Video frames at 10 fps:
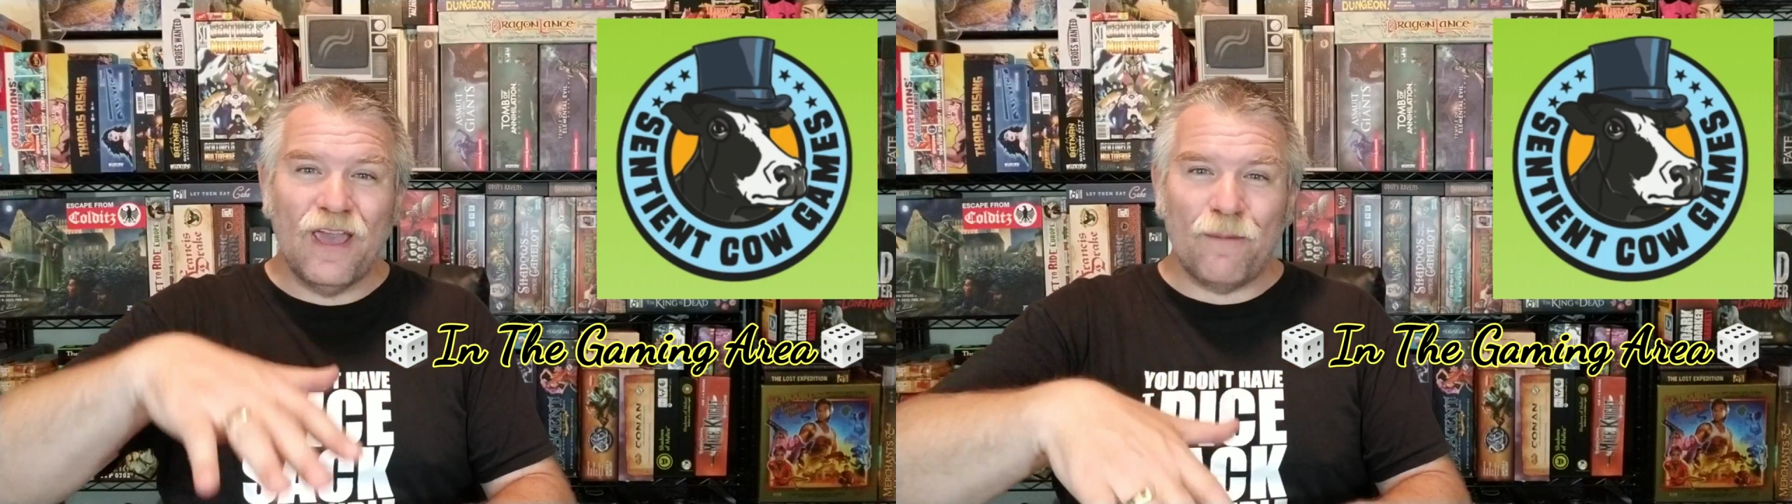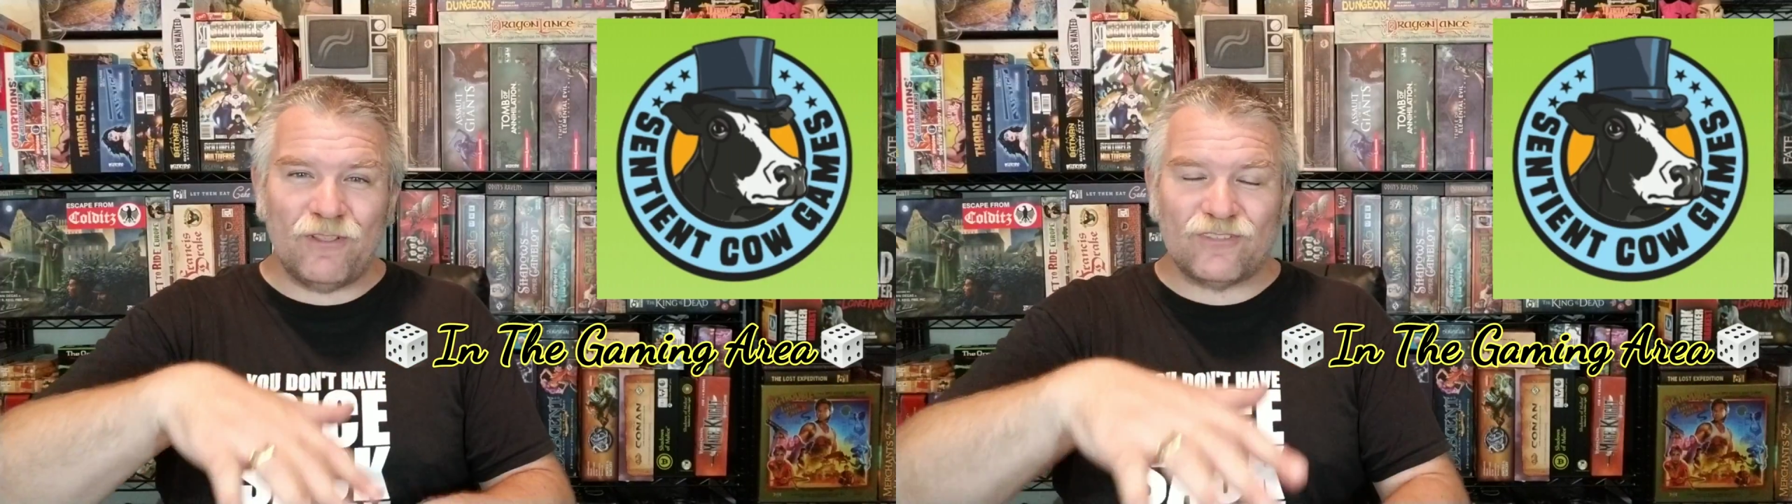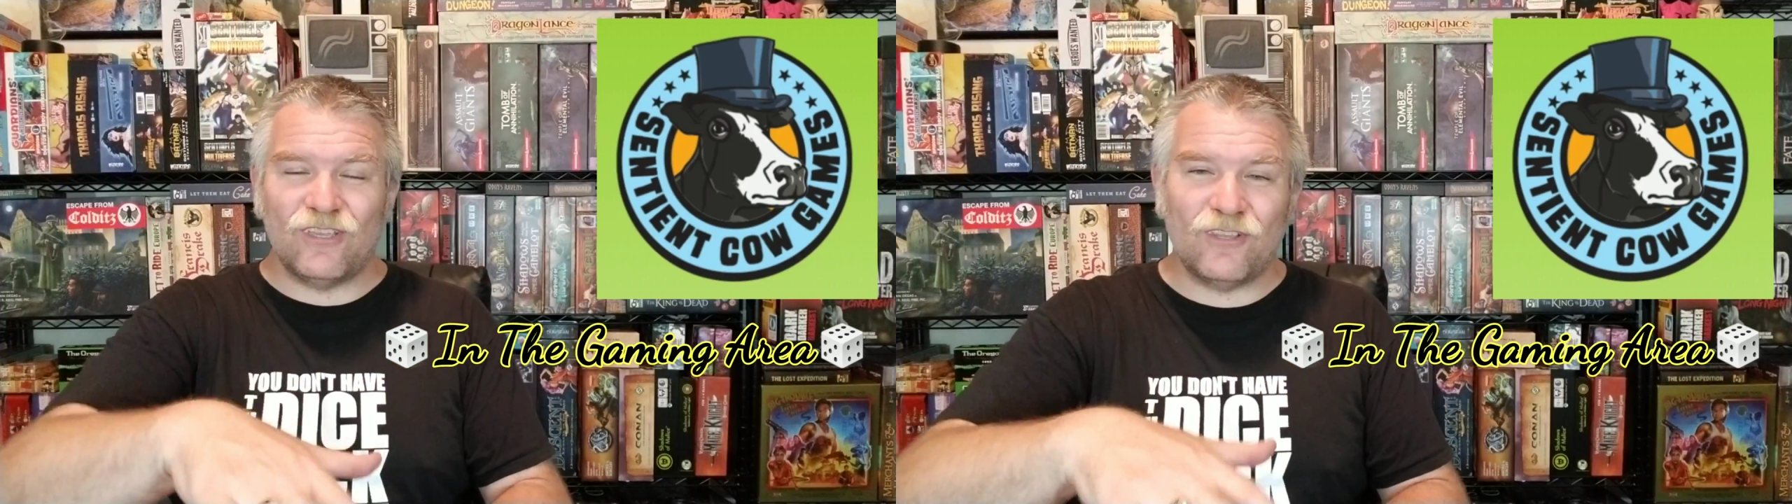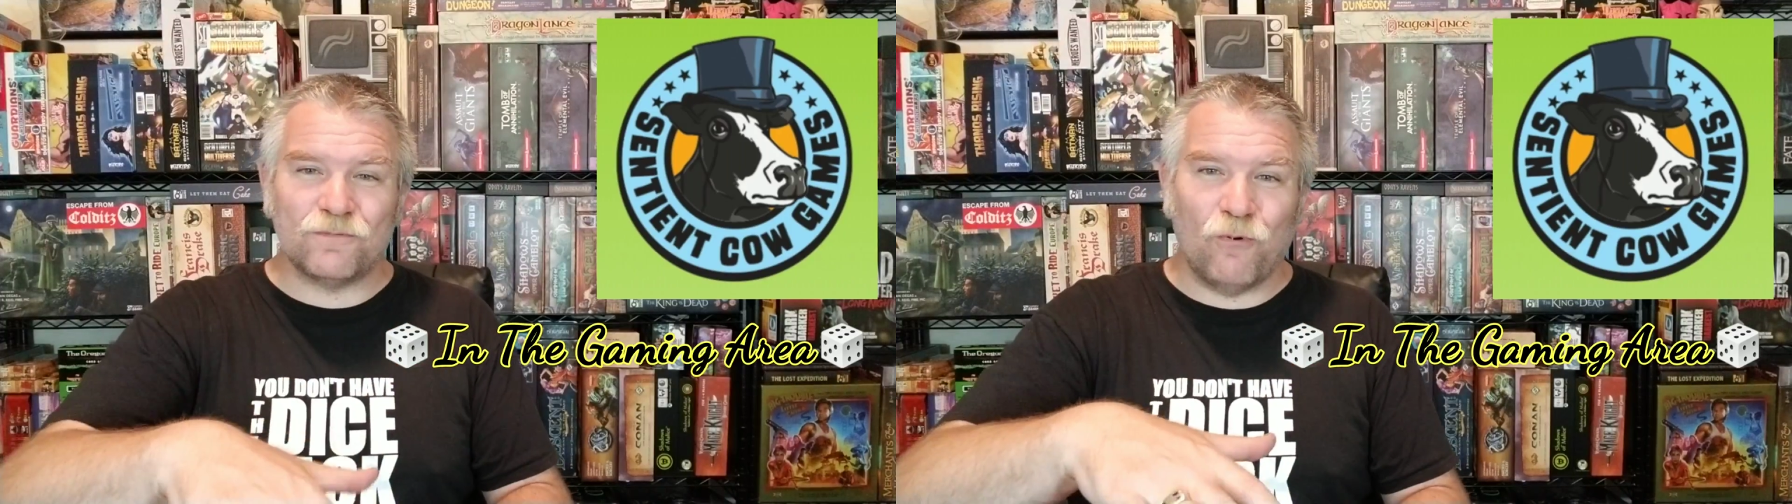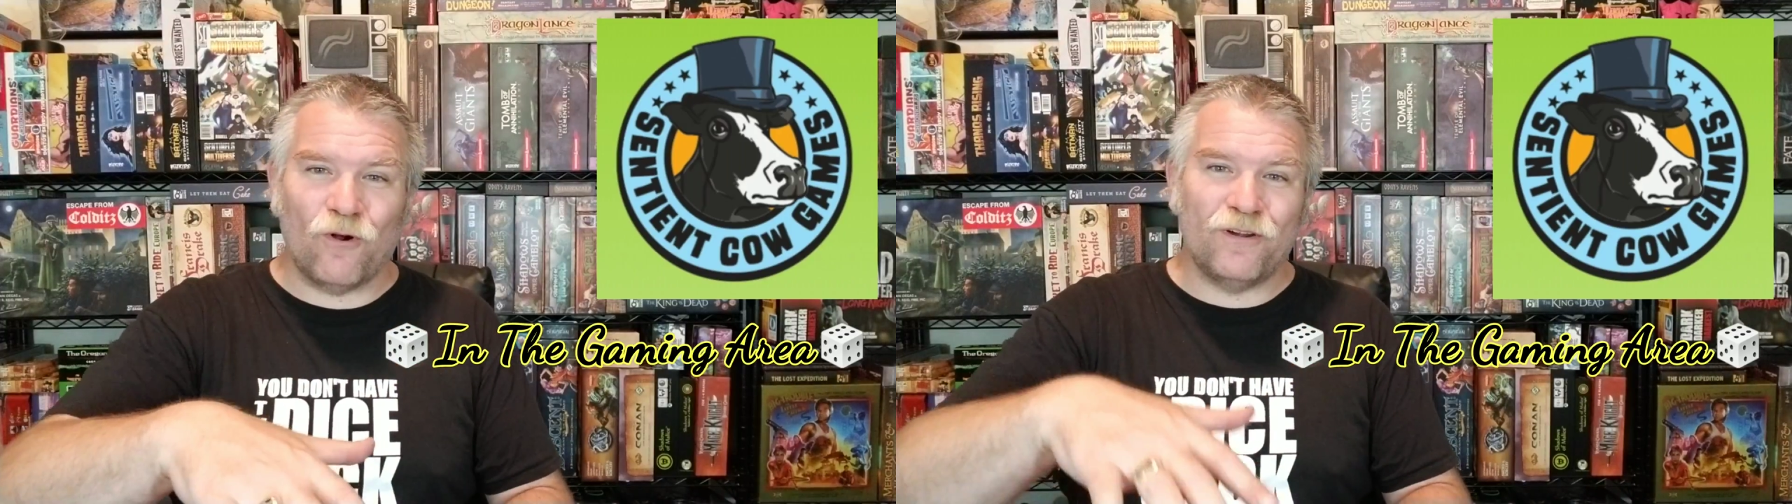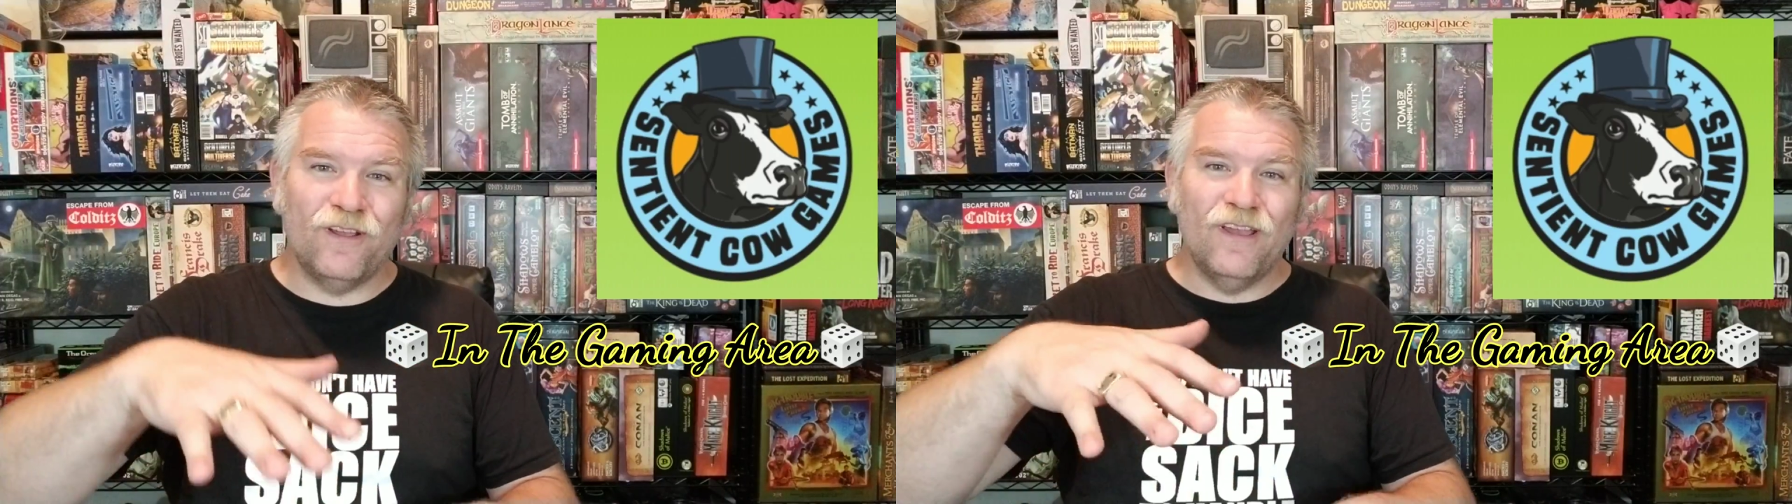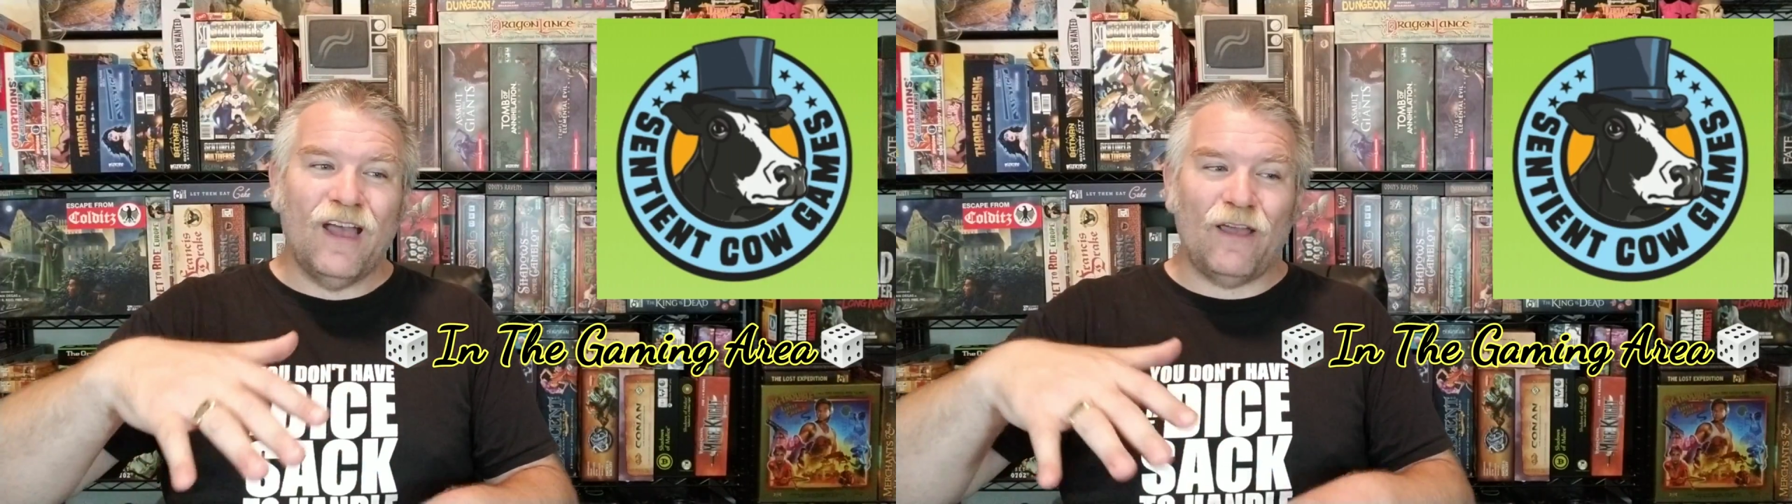I mean, you see this board,